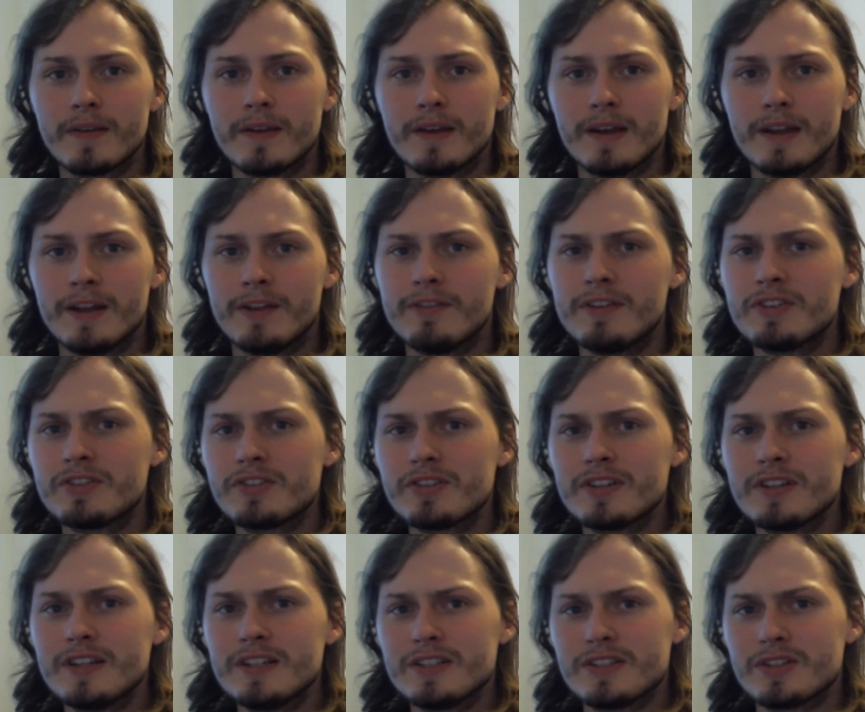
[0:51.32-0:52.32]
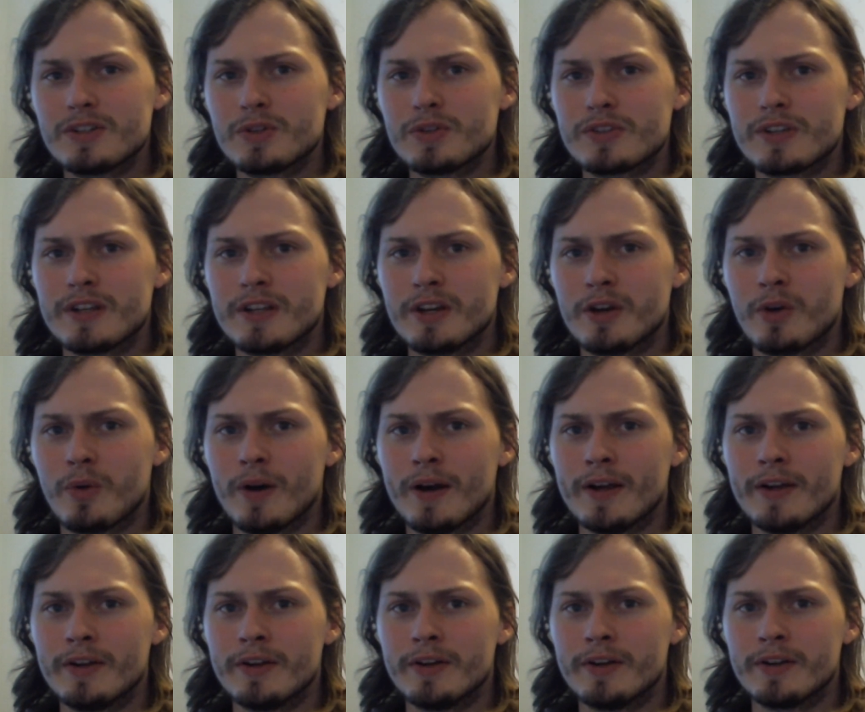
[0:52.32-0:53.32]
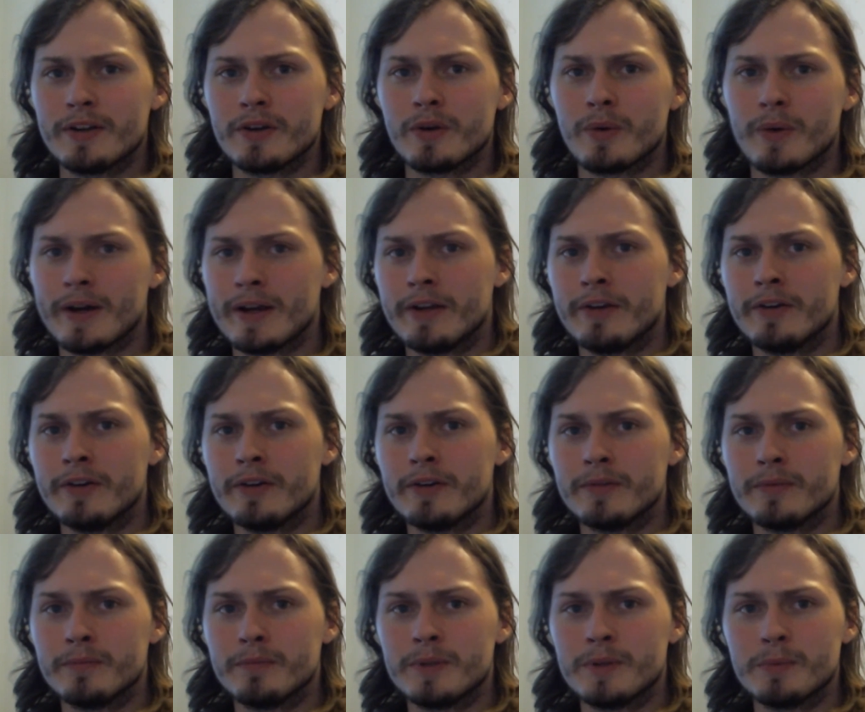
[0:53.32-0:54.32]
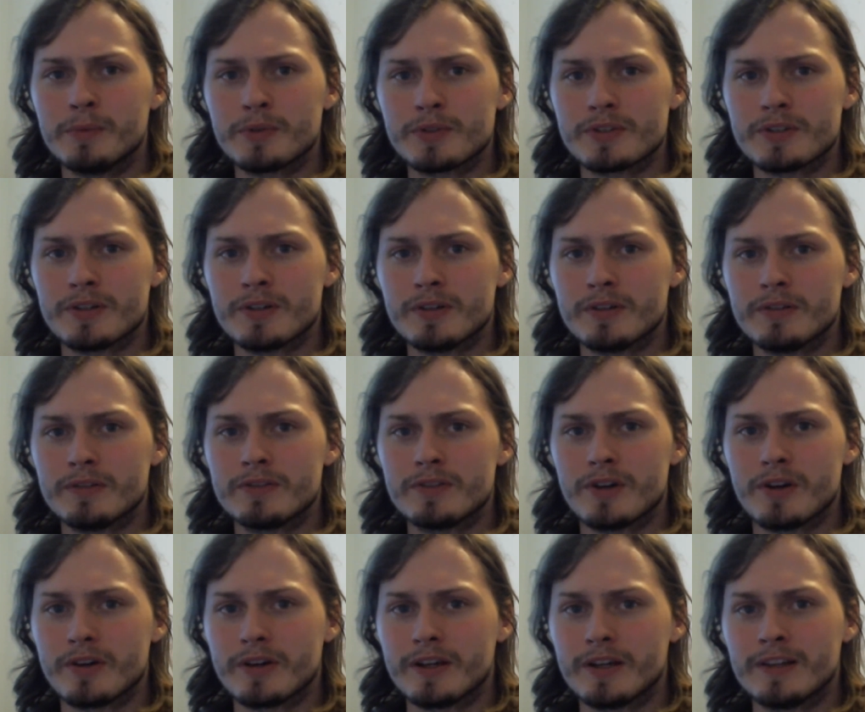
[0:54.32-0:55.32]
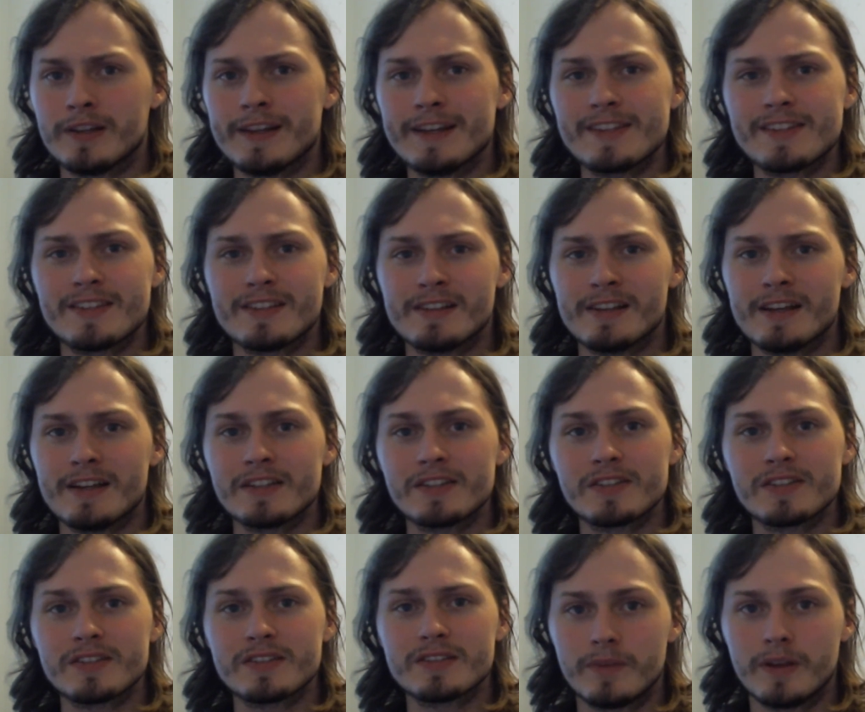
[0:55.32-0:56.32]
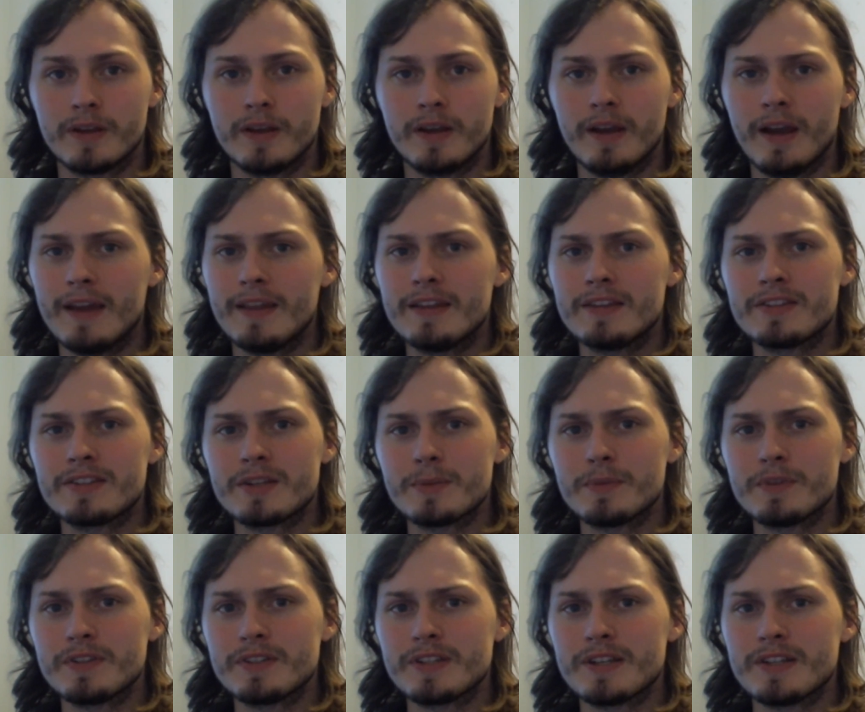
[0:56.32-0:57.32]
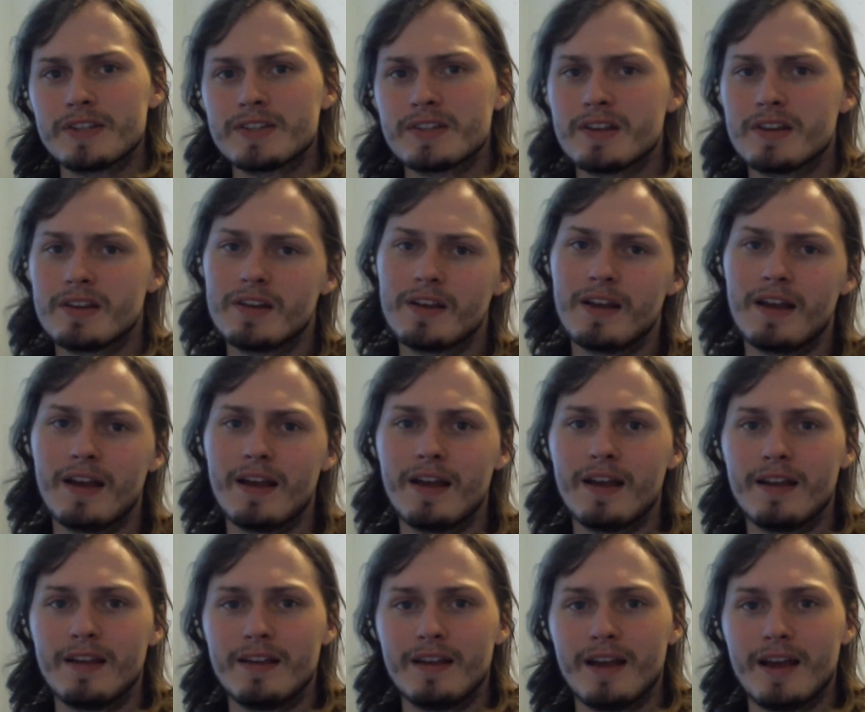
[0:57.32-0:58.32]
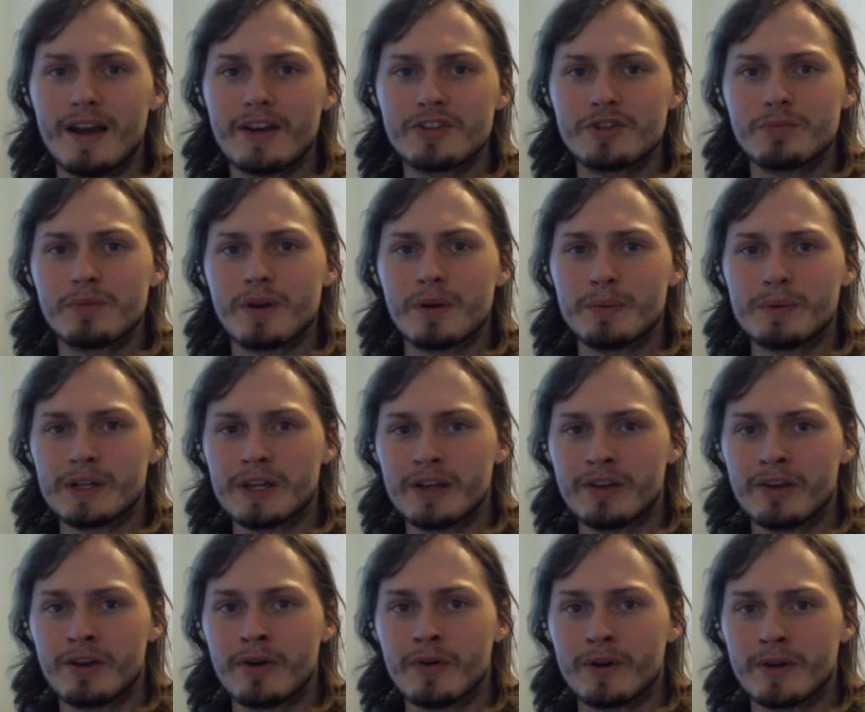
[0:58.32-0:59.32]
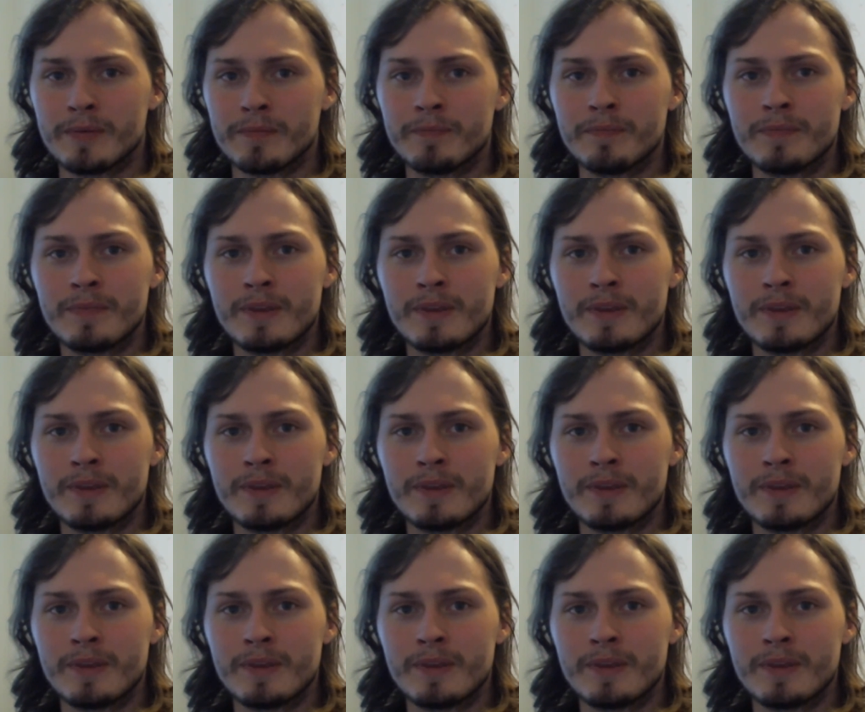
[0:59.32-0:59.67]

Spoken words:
And eventually it starts getting quieter and quieter, and people start talking less and less. And then someone says, I should probably get going.